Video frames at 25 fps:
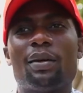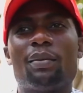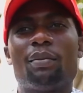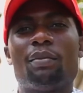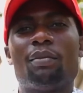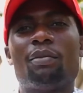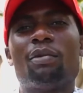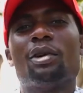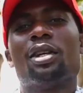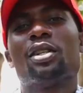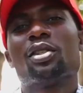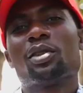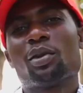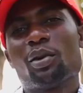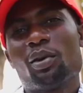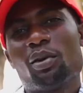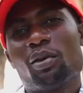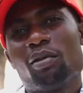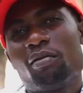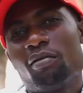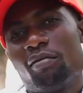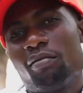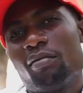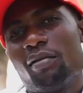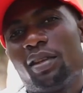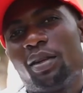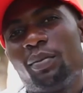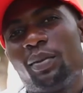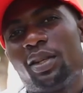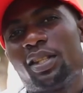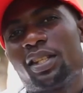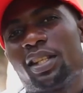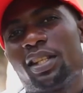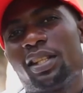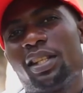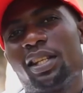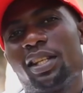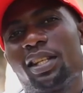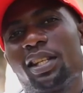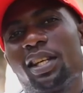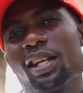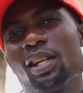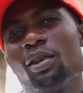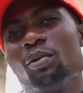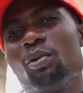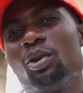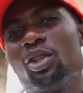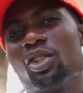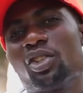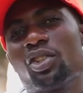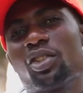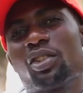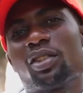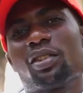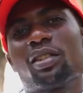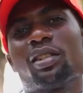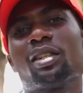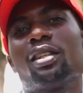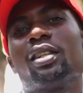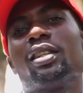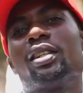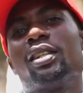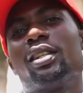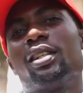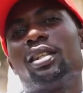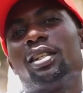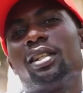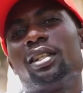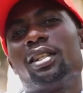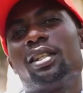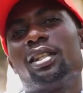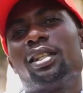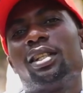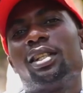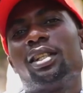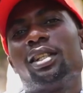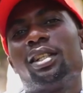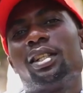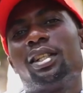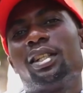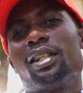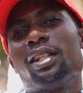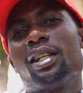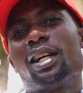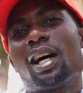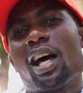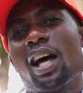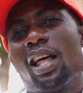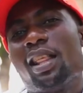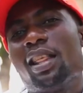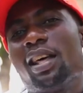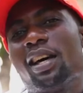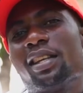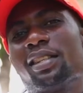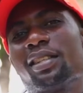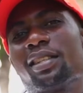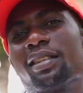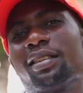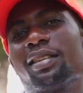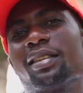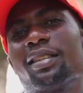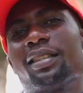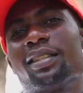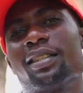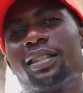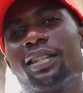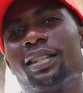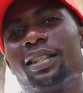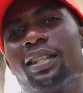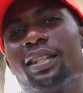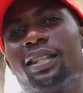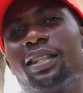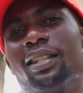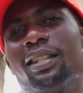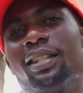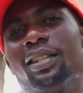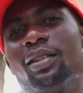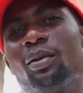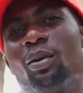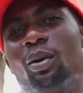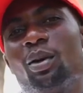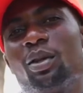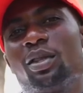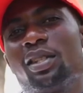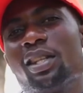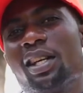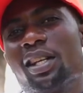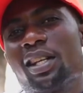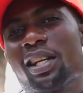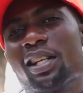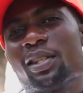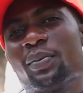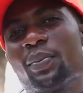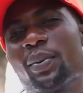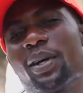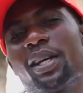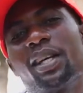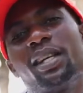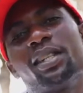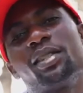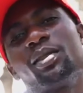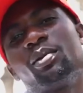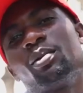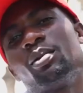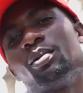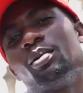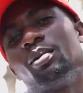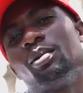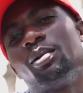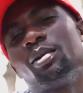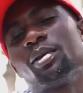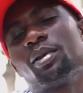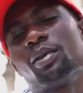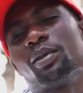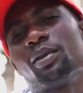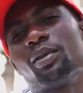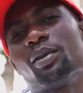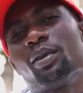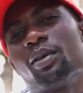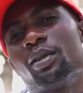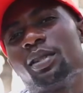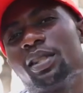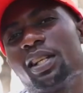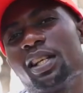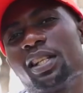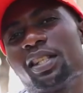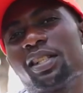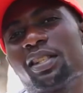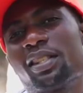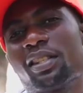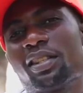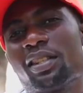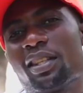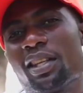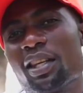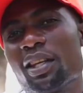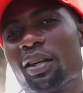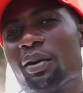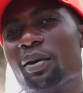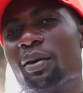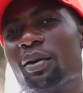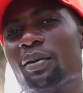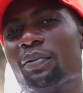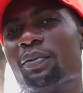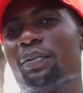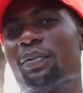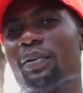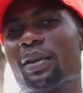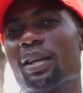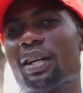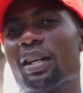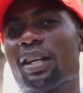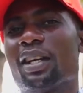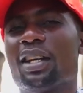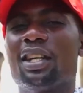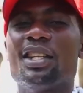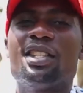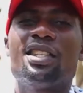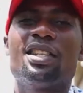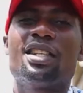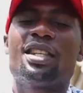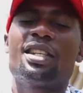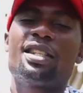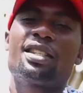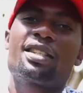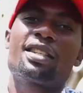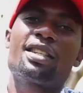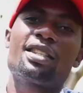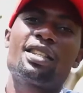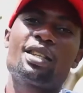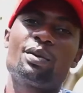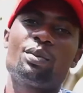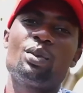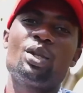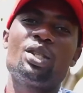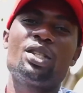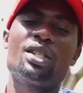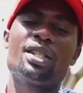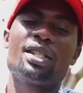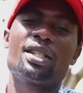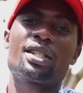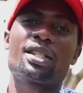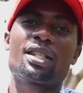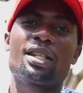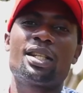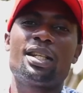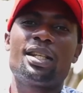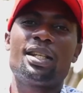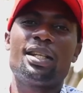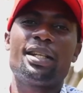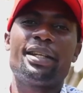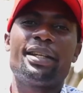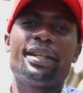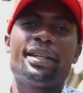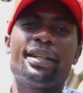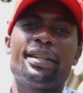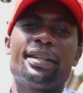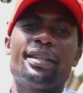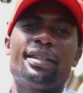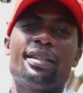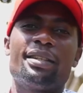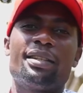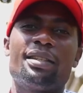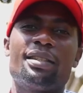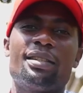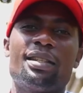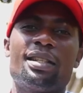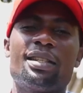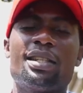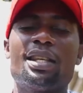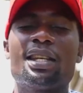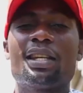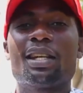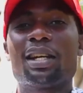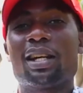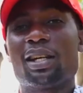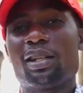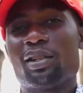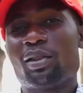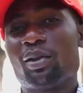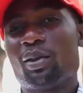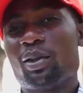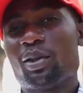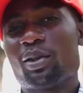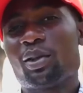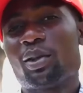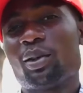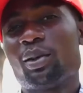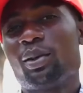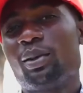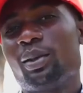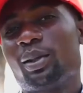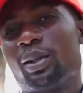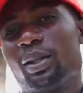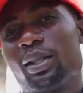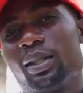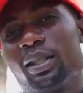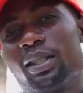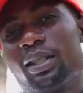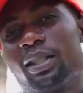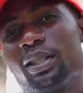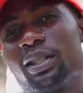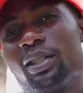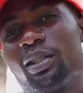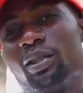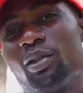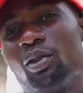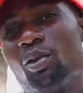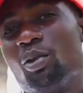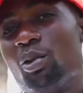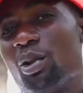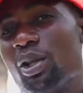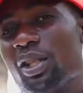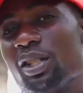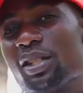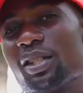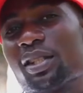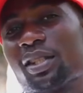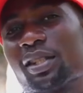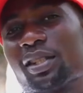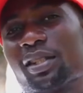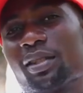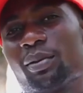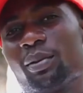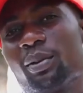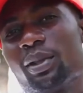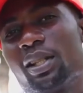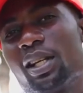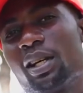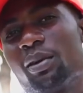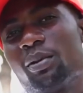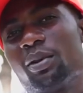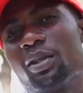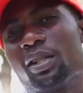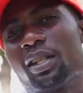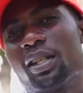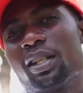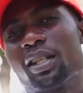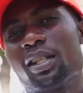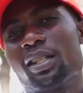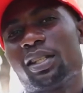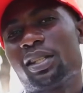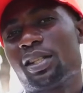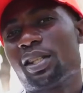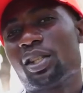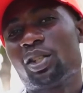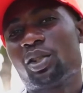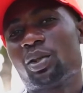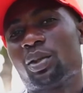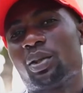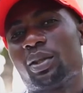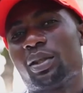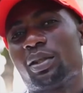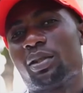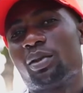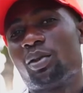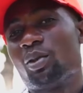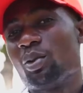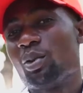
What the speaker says: More so, they may say that I wish others, those that aspires to do so, those that think of engaging in such a business, that they can also do it without station.